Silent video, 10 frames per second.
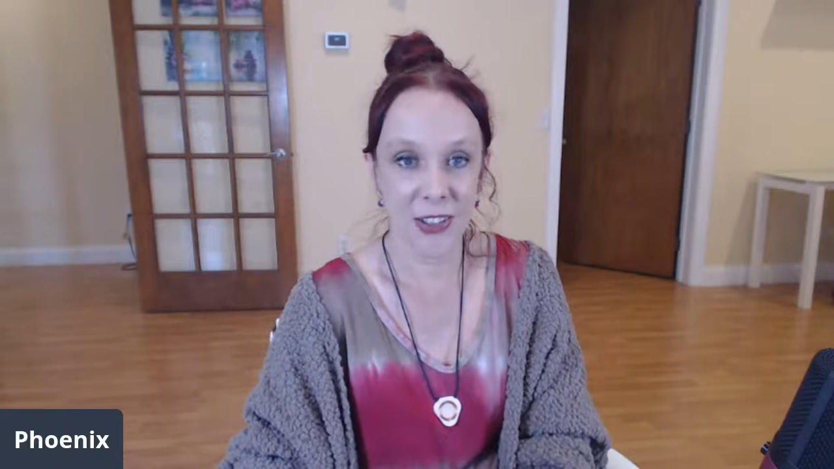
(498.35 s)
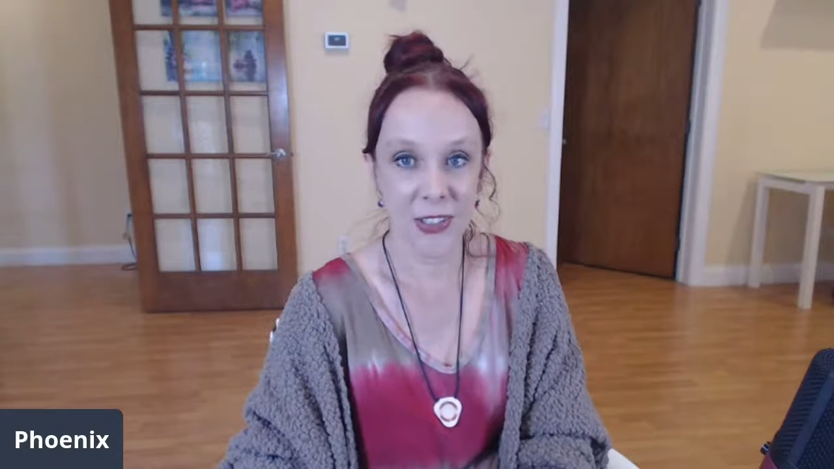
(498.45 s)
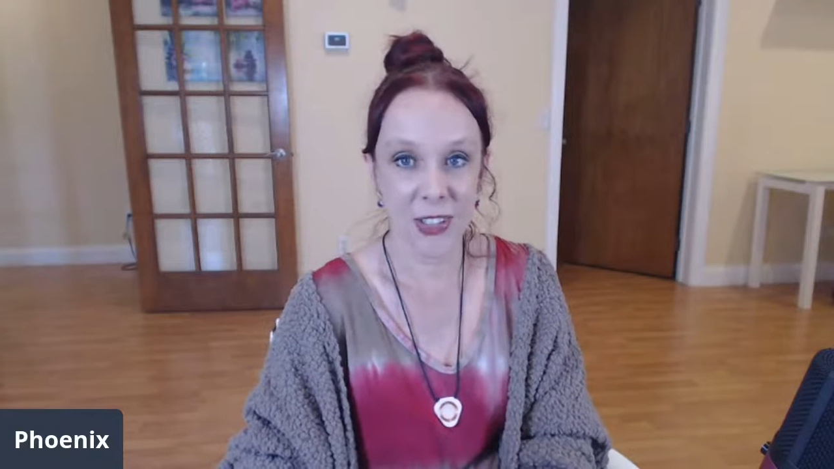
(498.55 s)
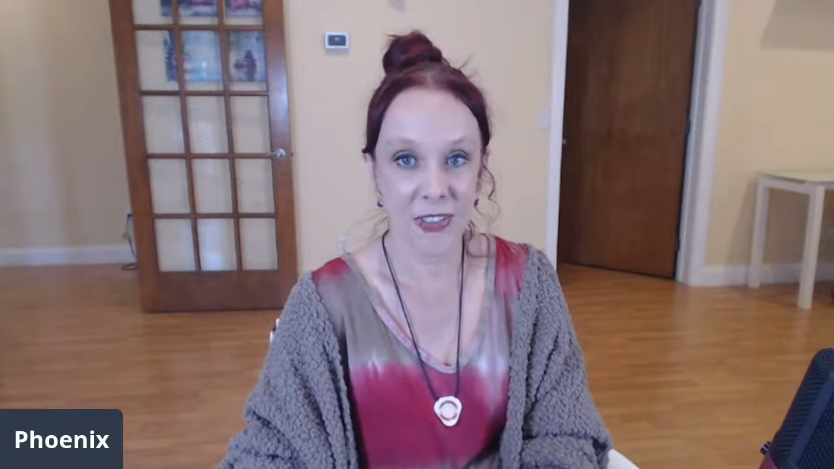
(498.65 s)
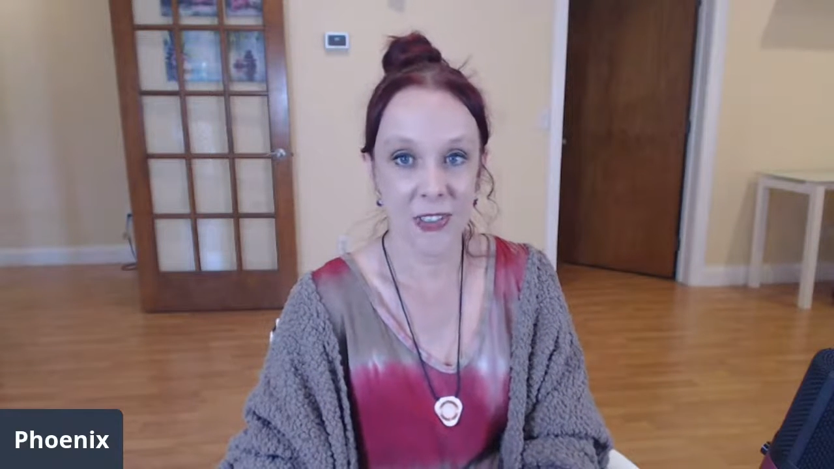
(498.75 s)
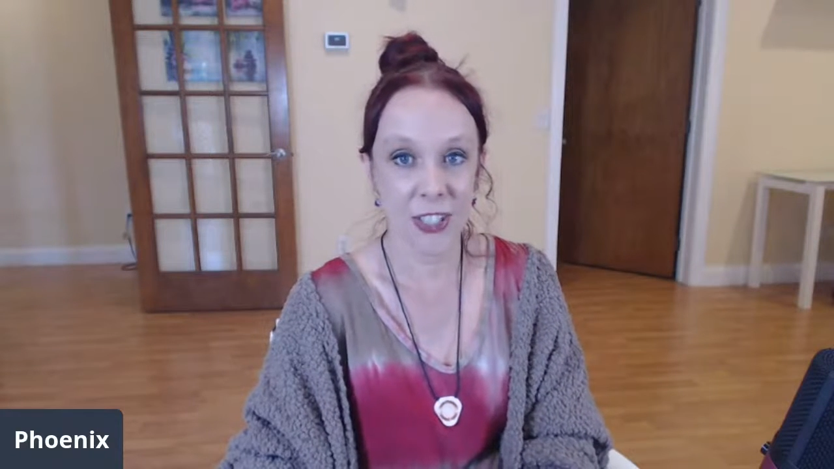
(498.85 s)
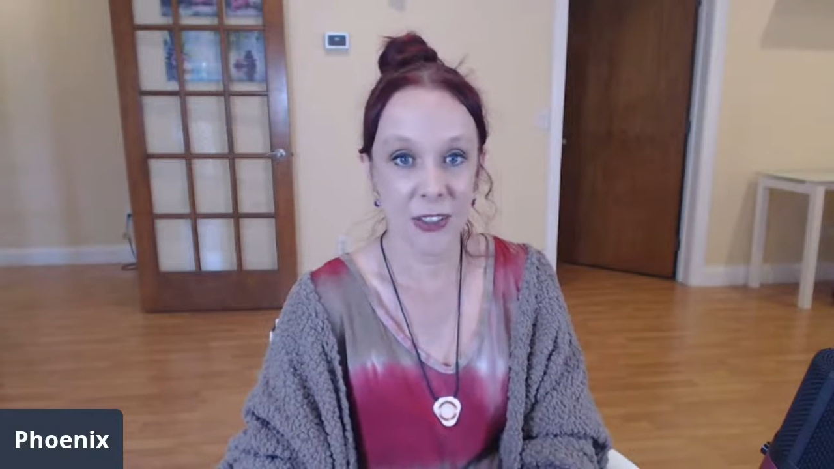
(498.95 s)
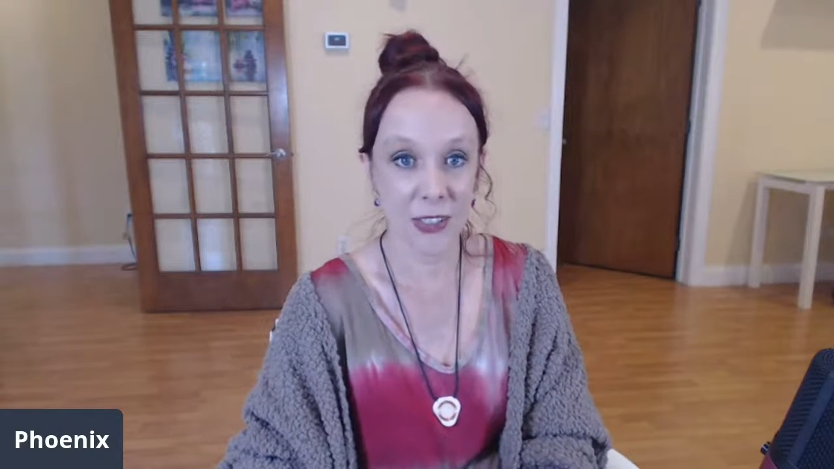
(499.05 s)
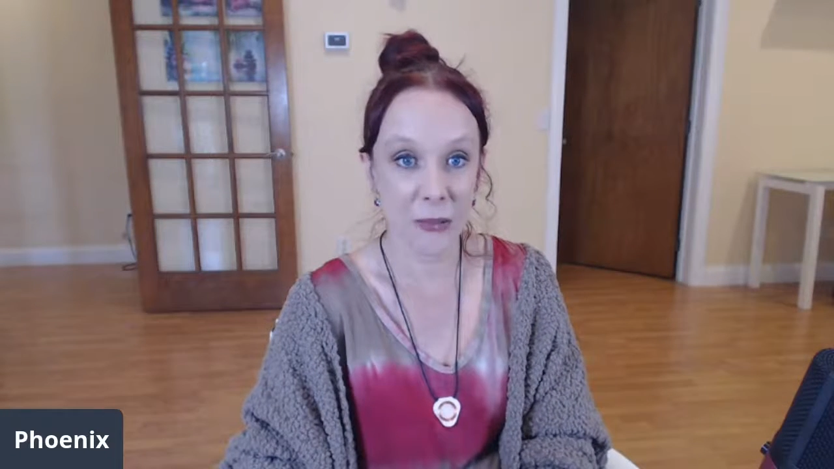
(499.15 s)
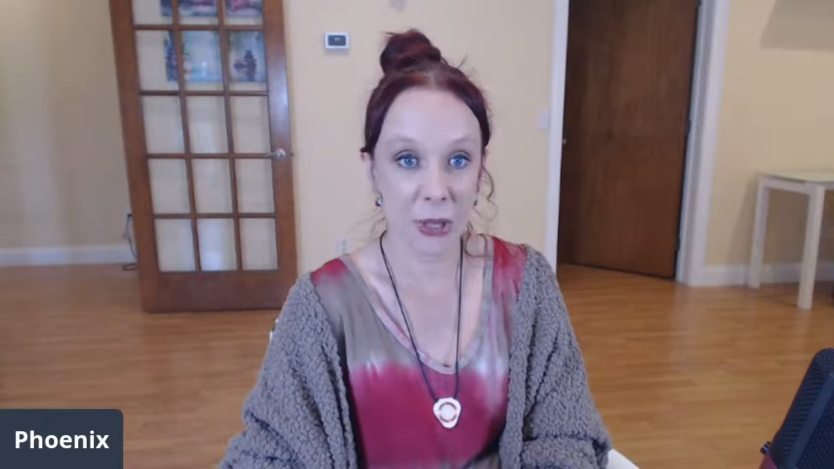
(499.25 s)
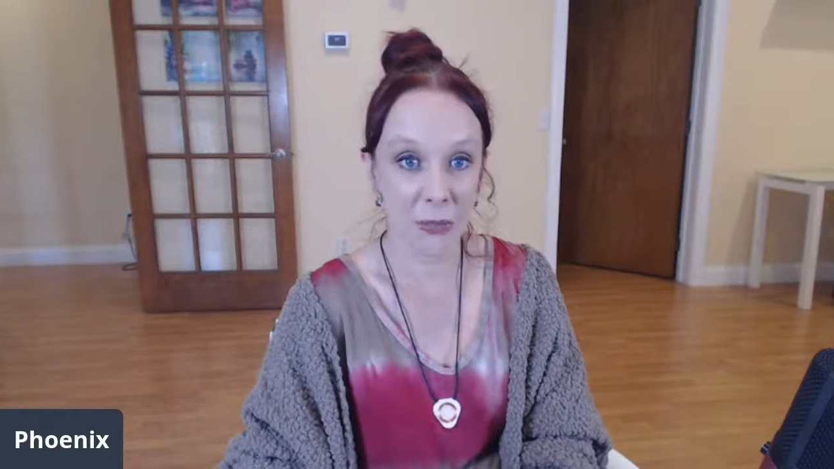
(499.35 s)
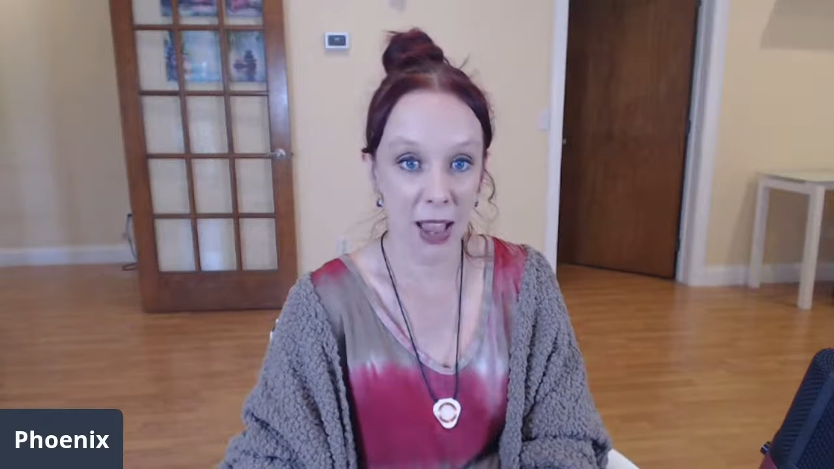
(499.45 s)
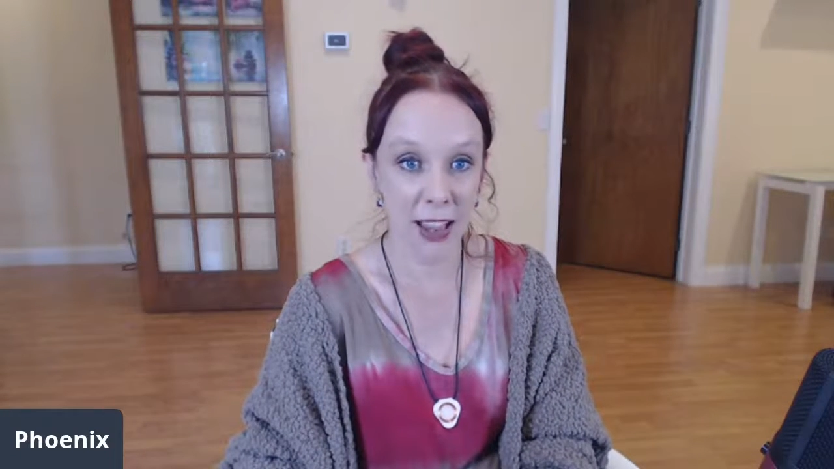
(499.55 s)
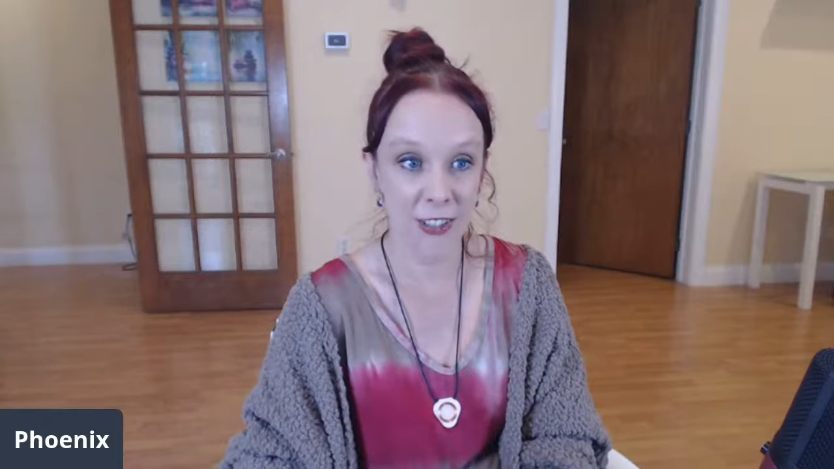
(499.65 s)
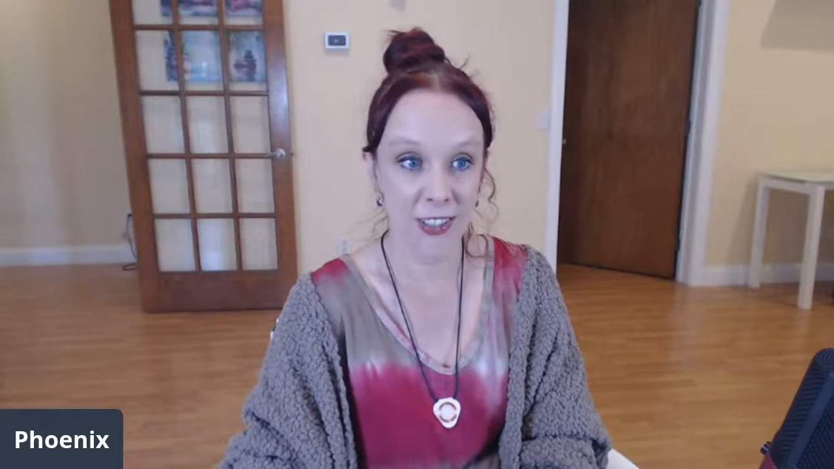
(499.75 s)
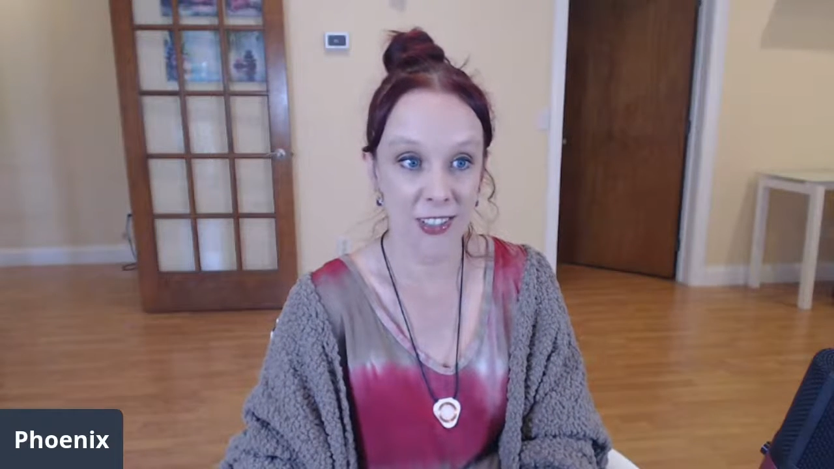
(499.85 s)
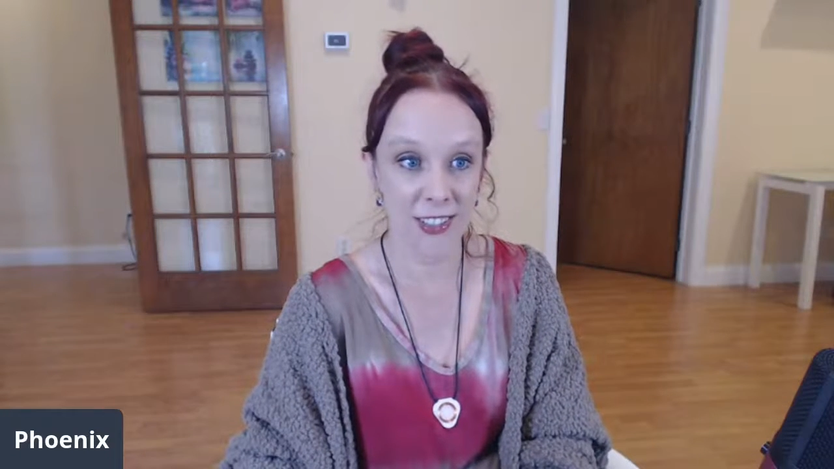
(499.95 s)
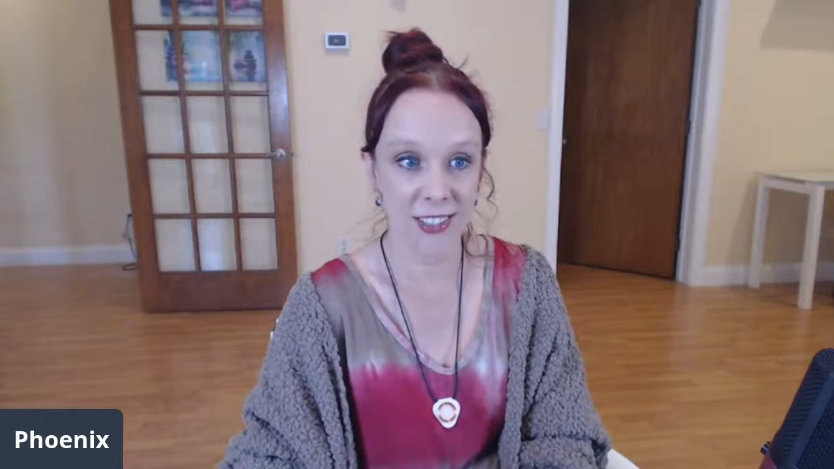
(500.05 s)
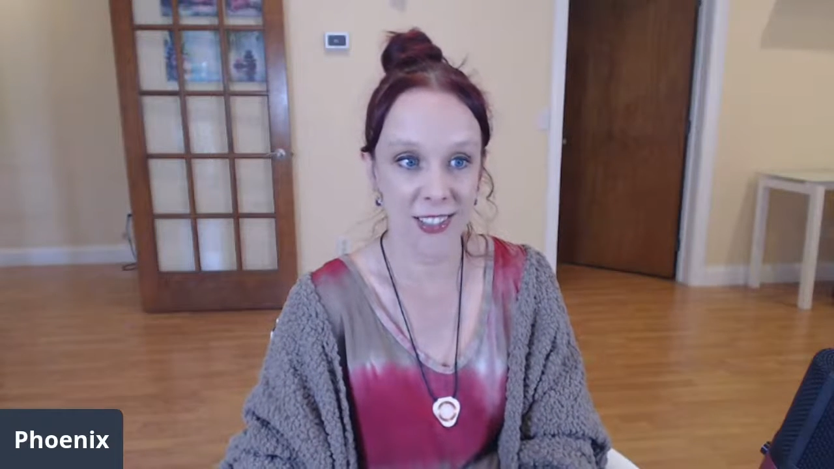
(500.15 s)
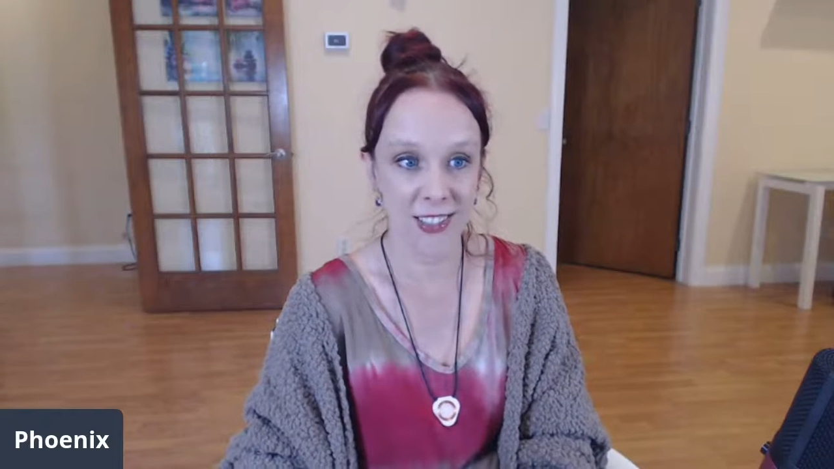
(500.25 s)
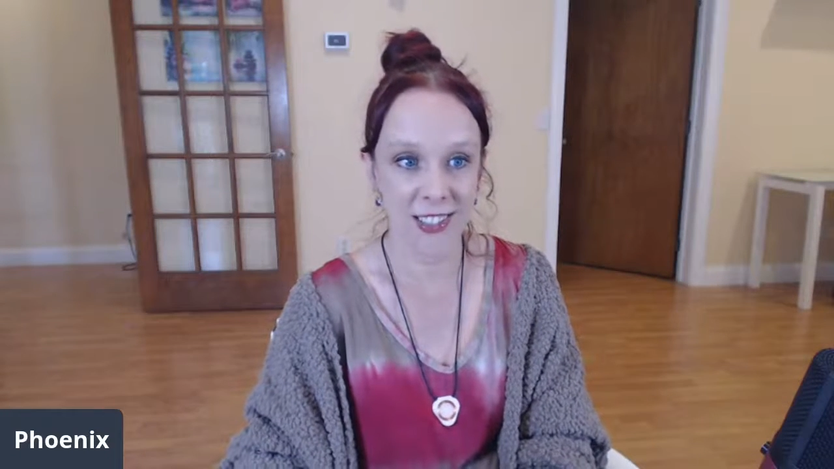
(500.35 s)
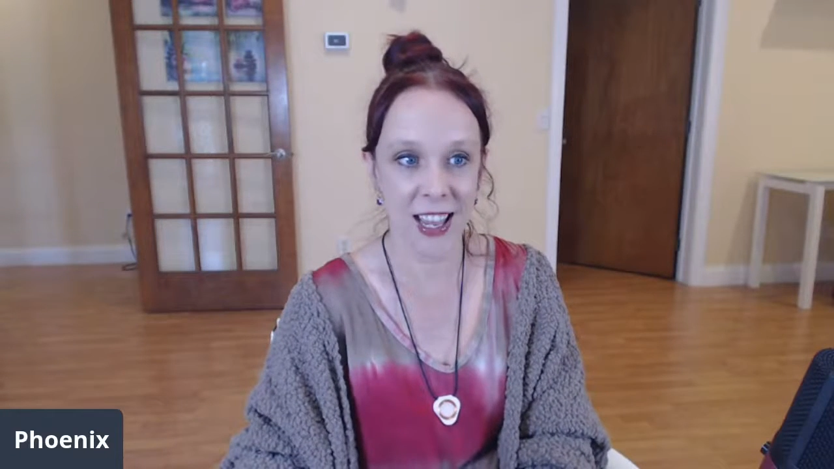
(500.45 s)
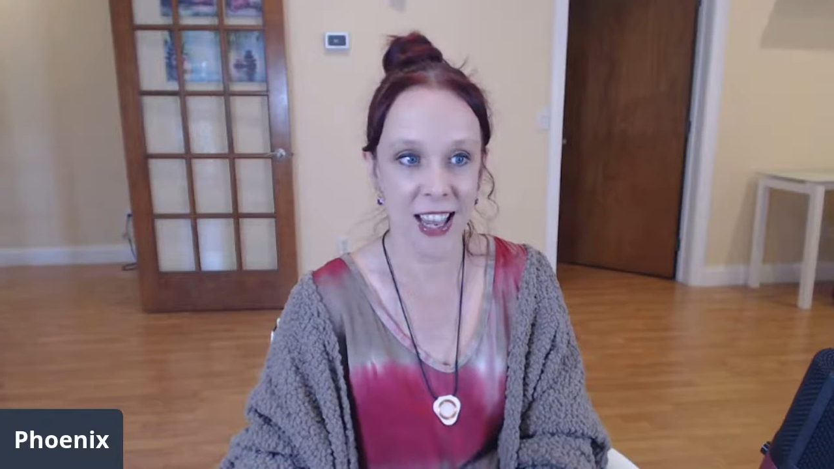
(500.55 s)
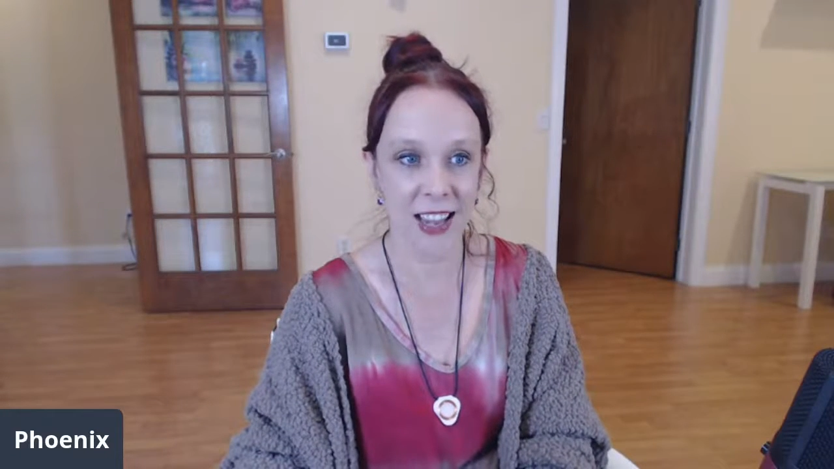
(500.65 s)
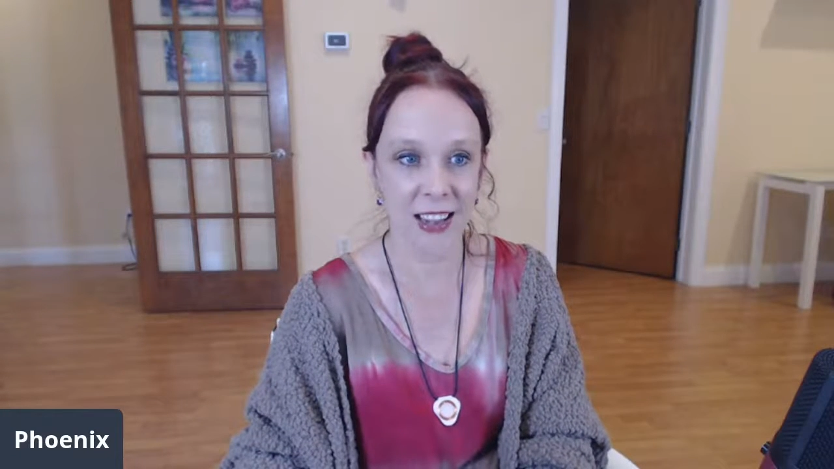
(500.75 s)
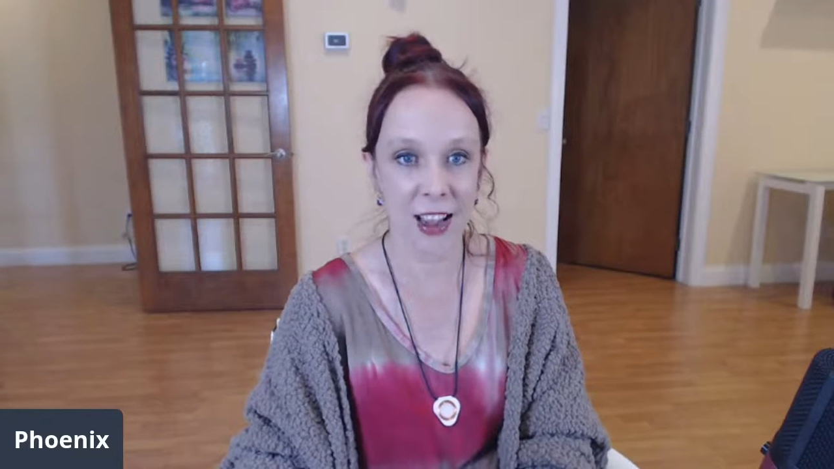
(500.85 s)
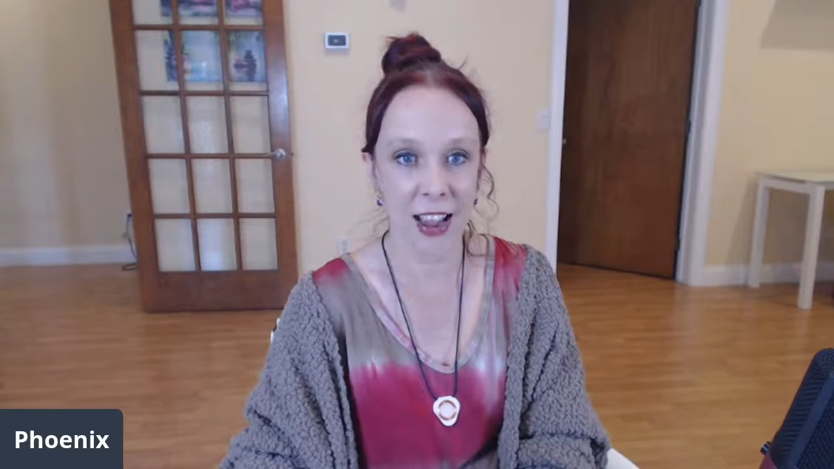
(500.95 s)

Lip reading: also give yourself some compassion and just say, hey,